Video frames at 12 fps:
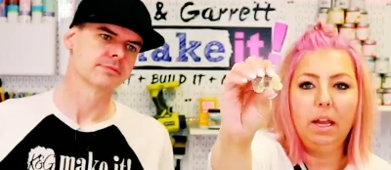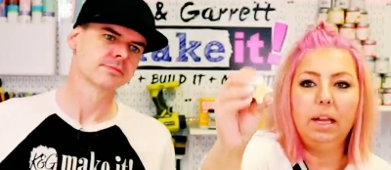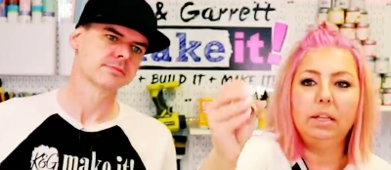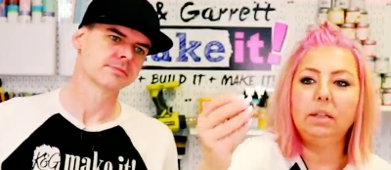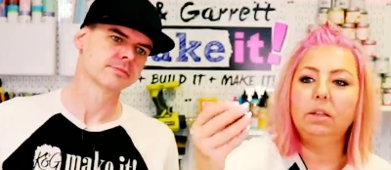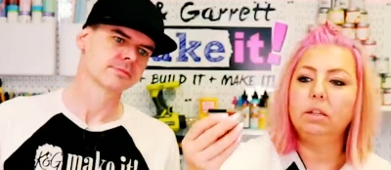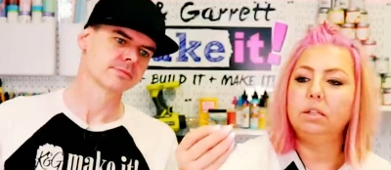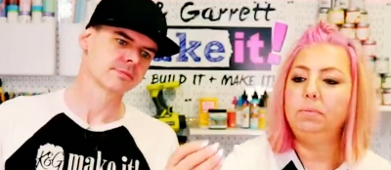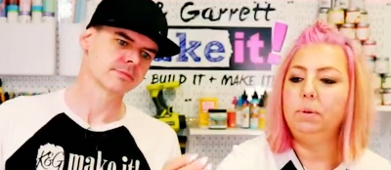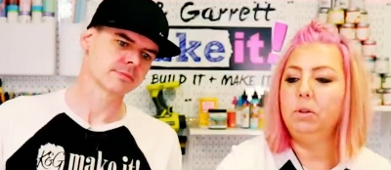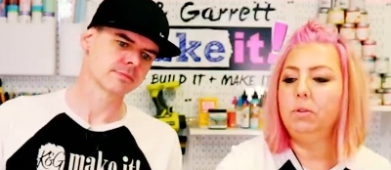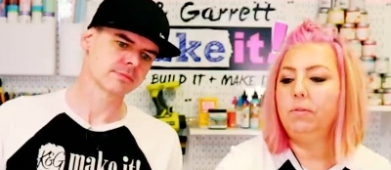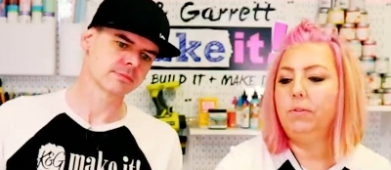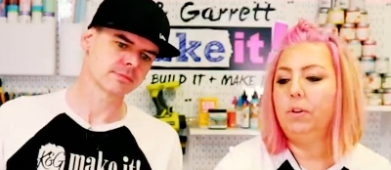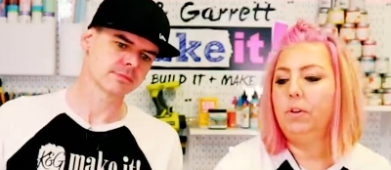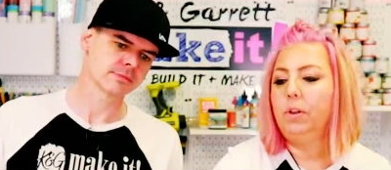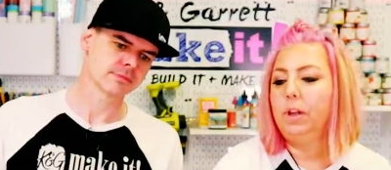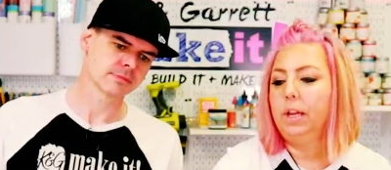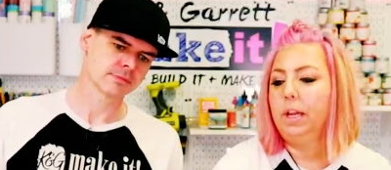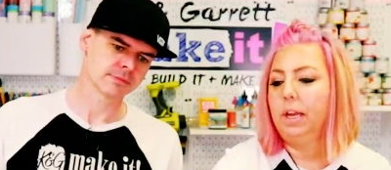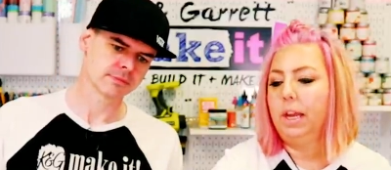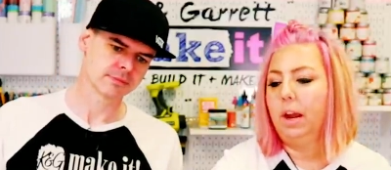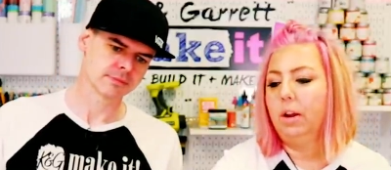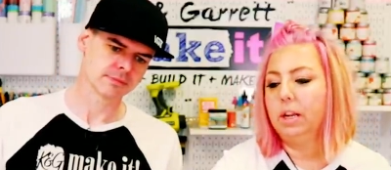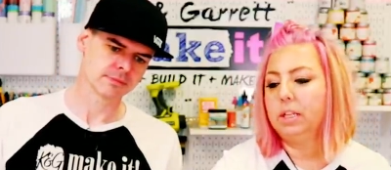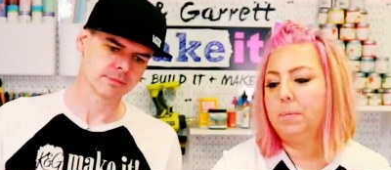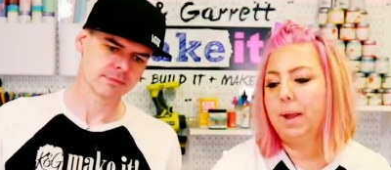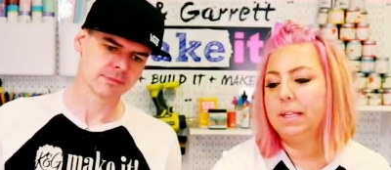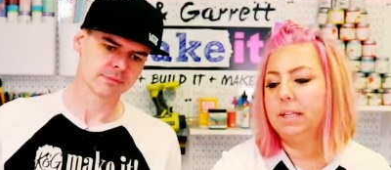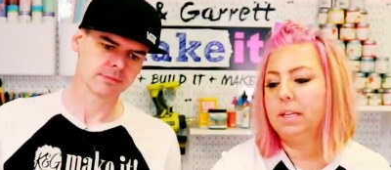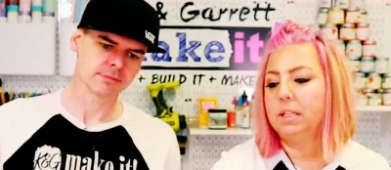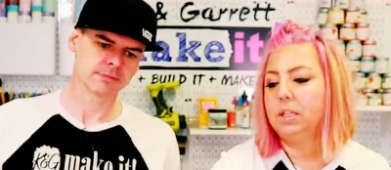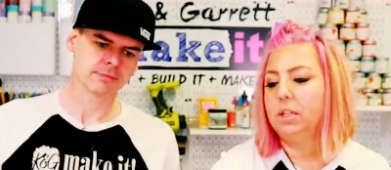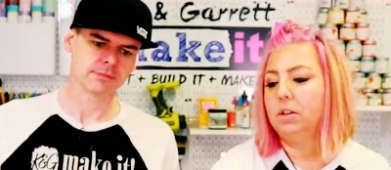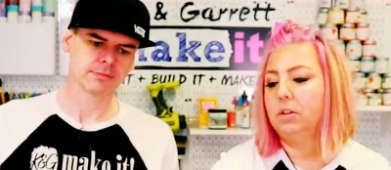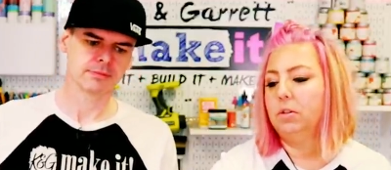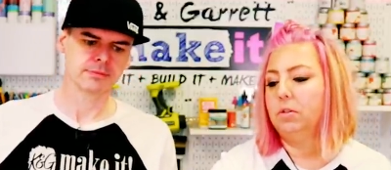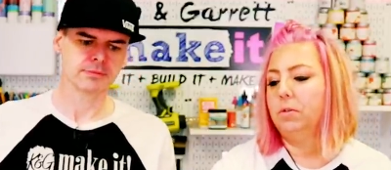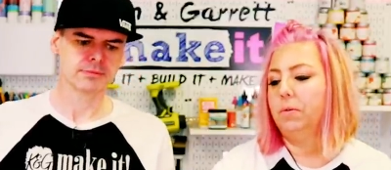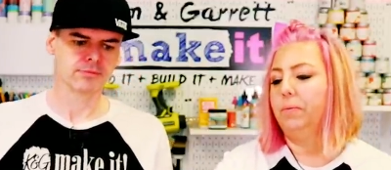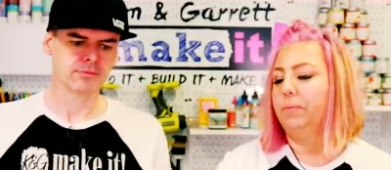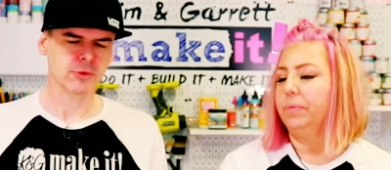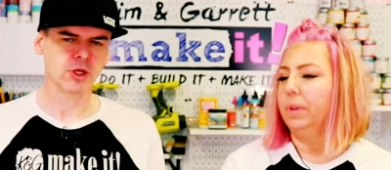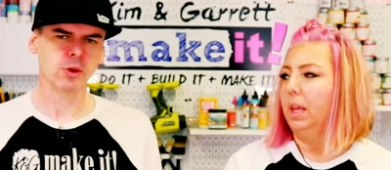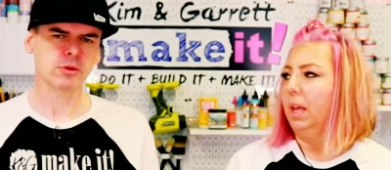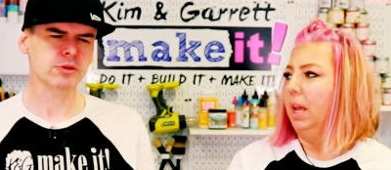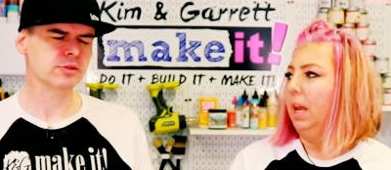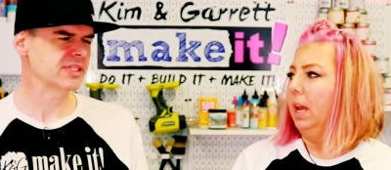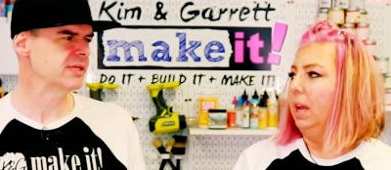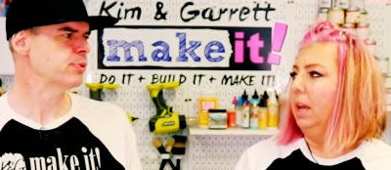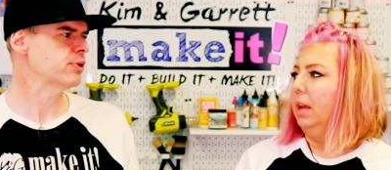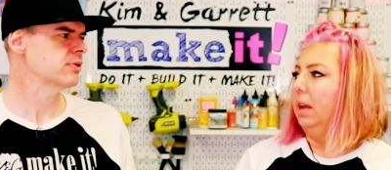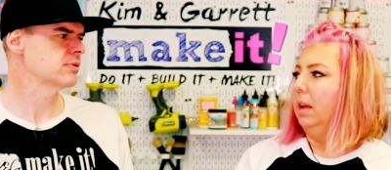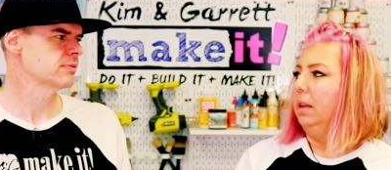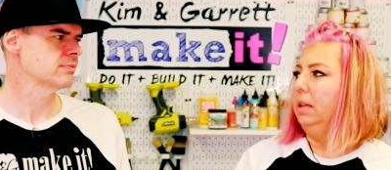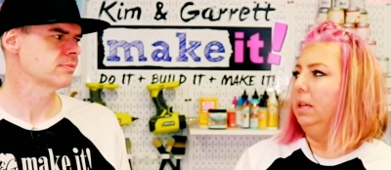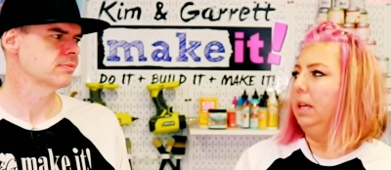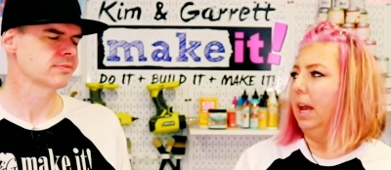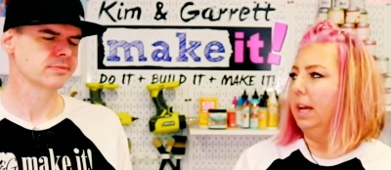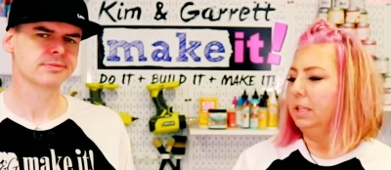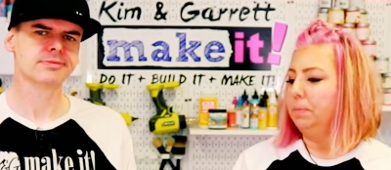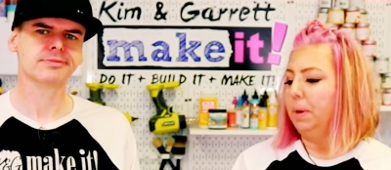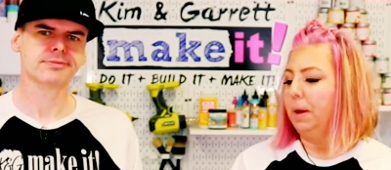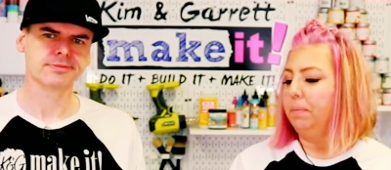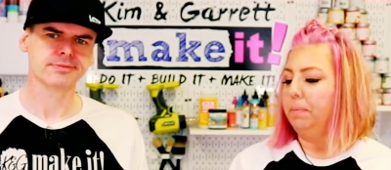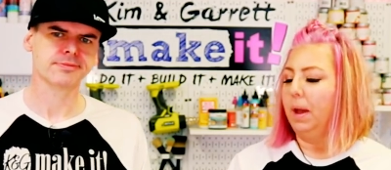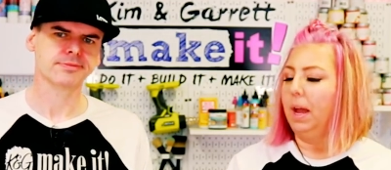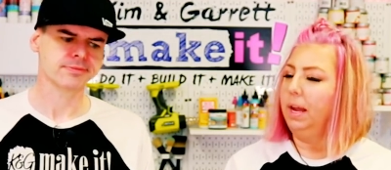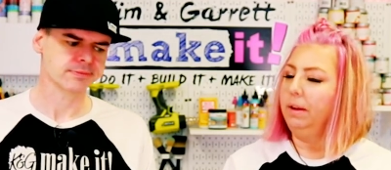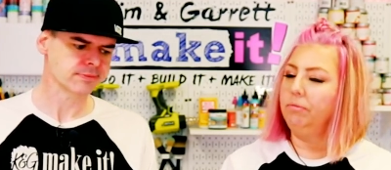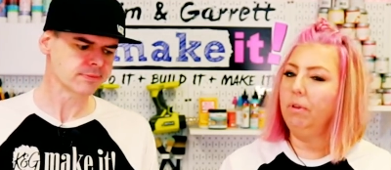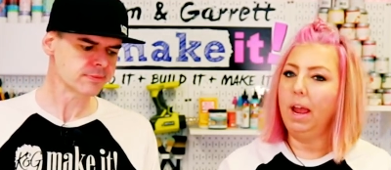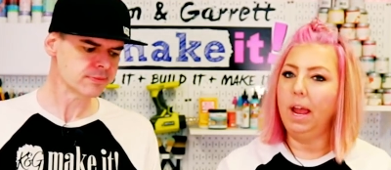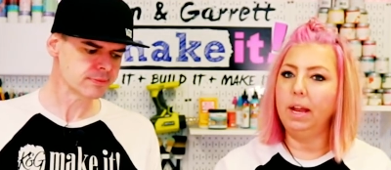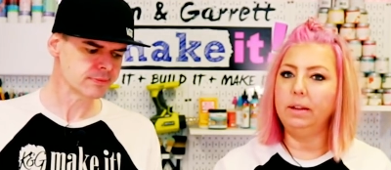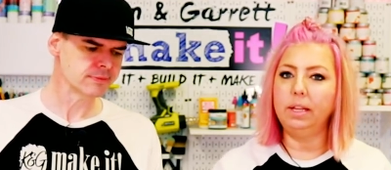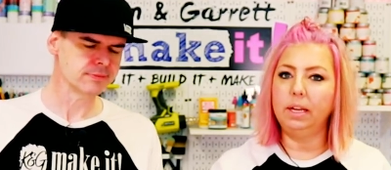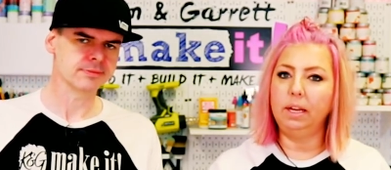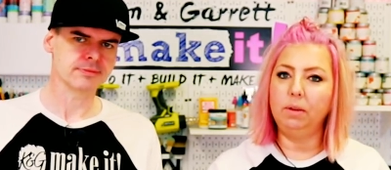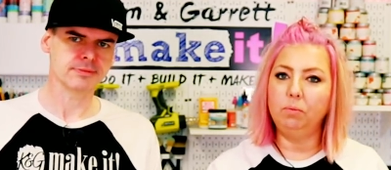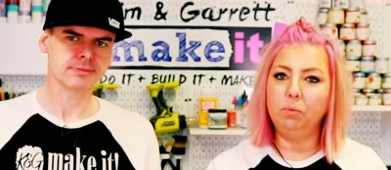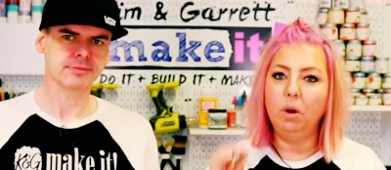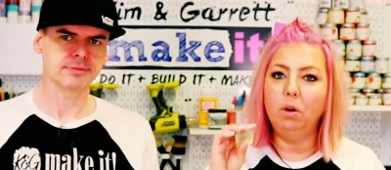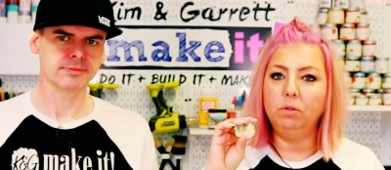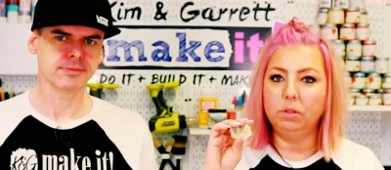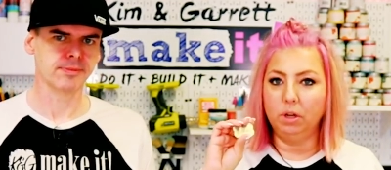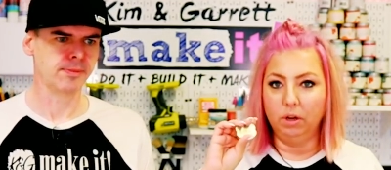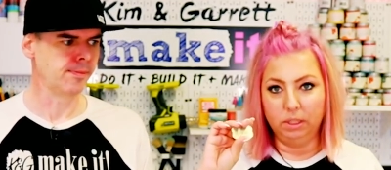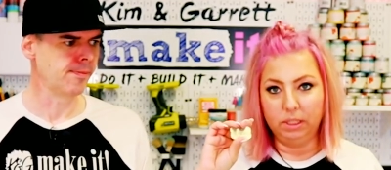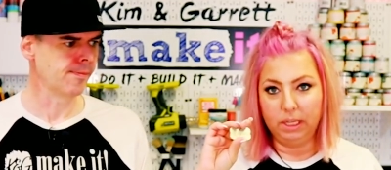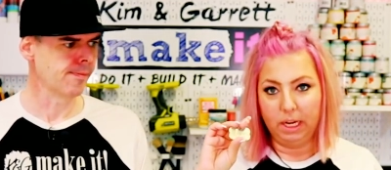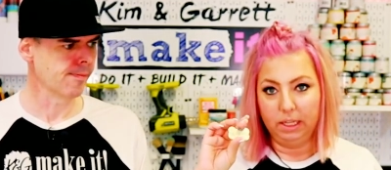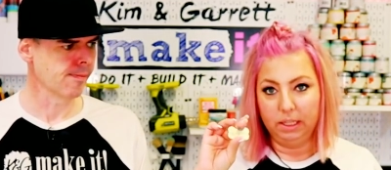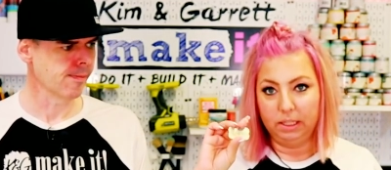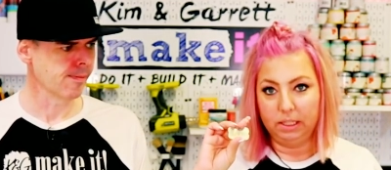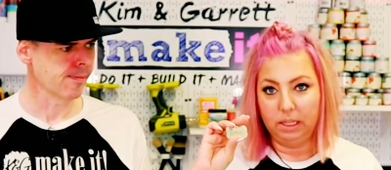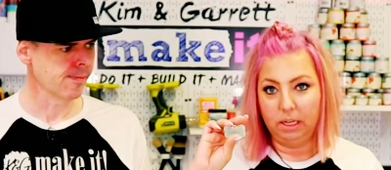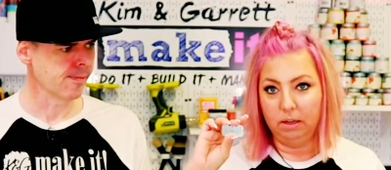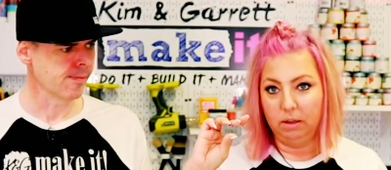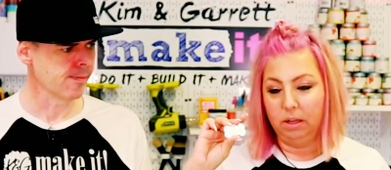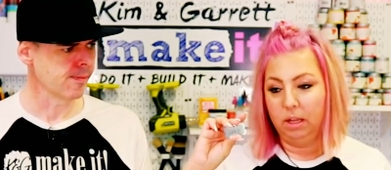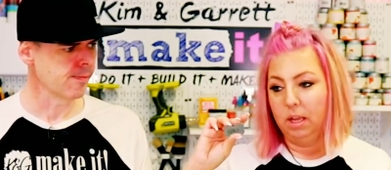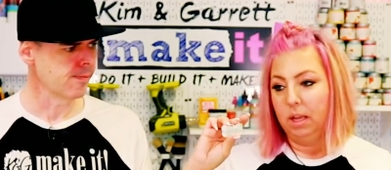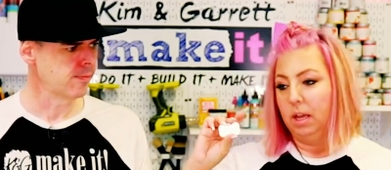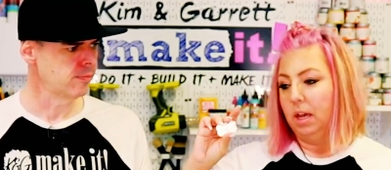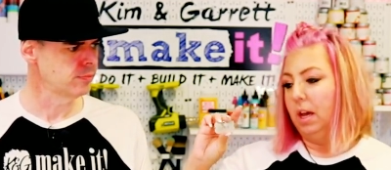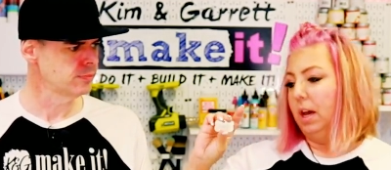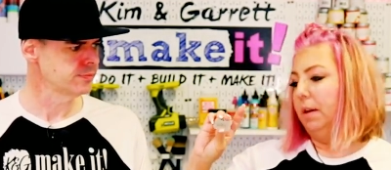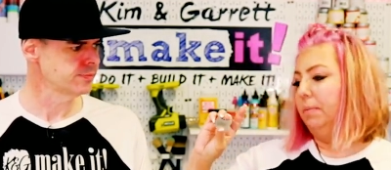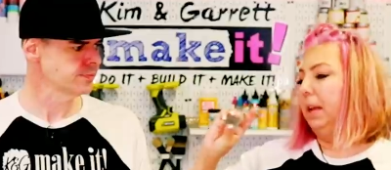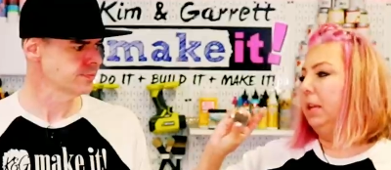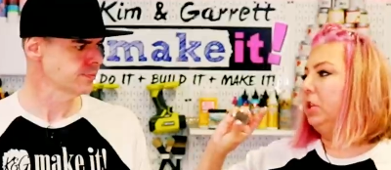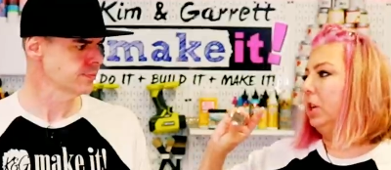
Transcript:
Speaker 1: it looks beautiful. Garrett expected it to...
Speaker 2: Go a little deeper.
Speaker 1: Yes, but I read that it won't on stainless steel. Um, it